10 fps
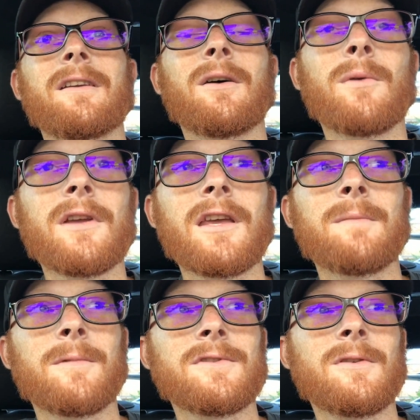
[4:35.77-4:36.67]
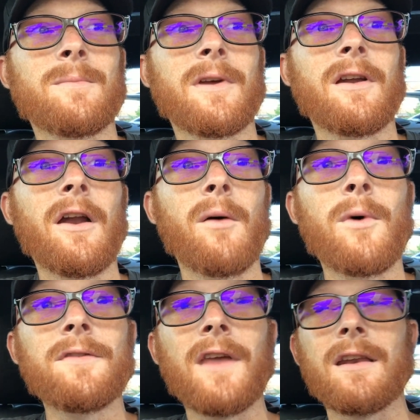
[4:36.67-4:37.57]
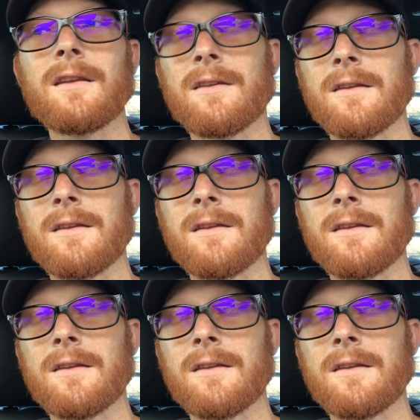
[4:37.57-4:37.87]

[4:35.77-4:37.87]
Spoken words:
I want to keep my top mount. And I want that,